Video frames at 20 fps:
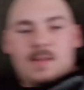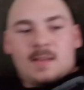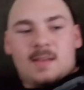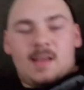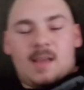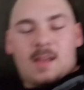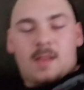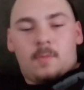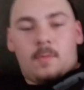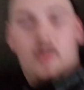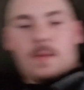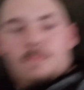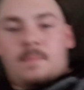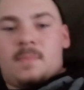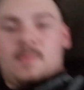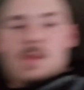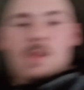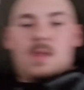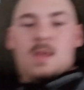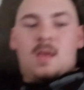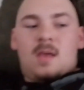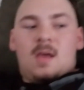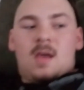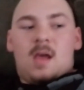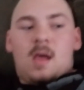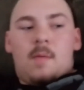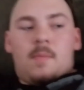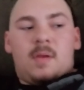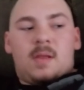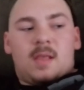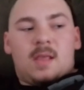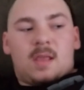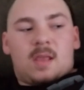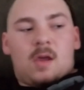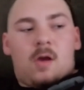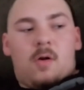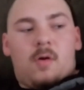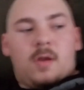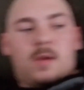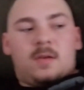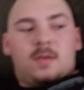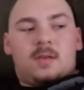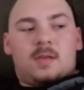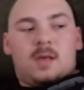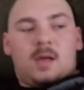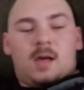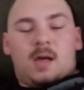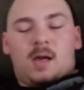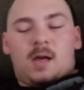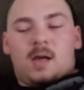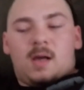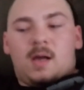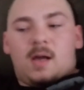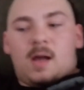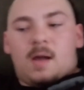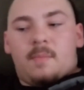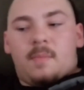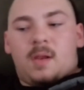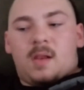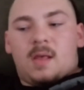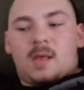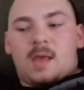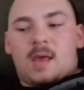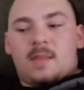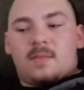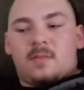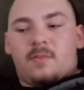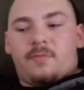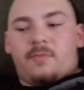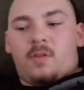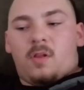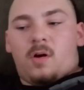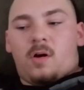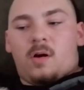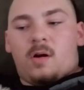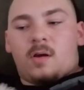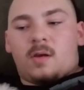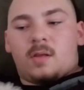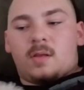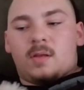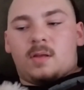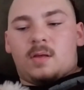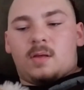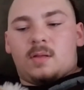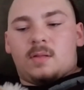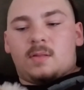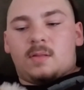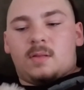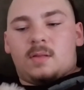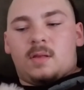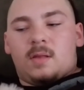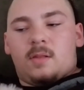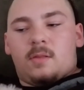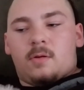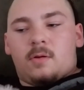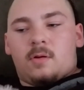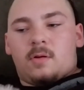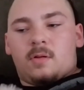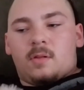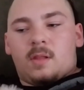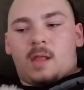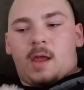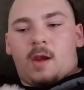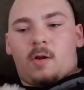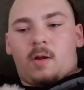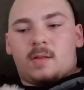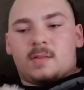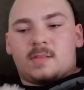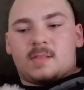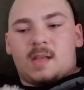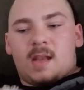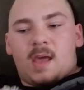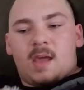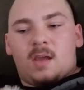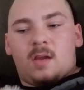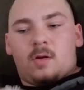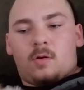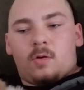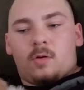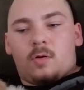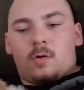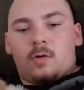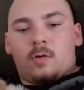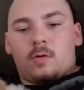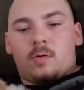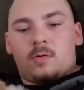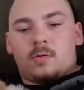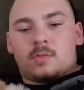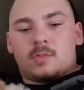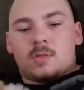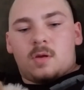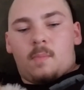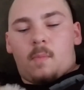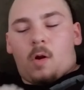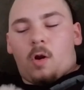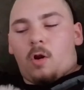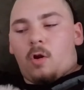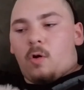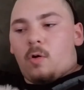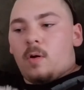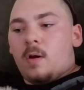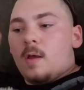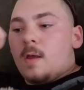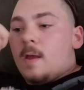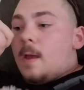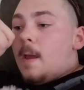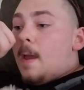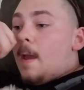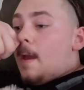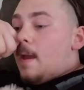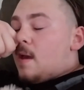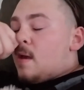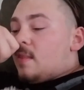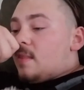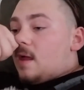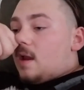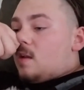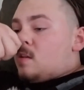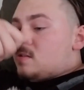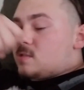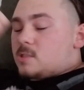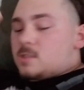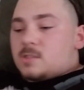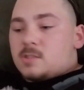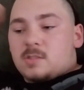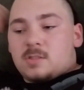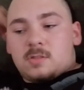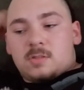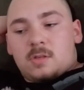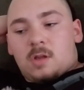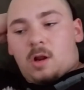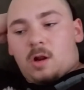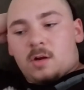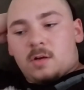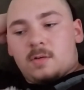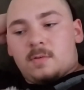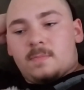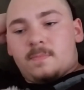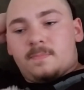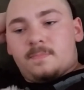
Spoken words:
Anyway, I'm gonna get going. I'm gonna end the vlog either later on tonight or tomorrow, and then I'll start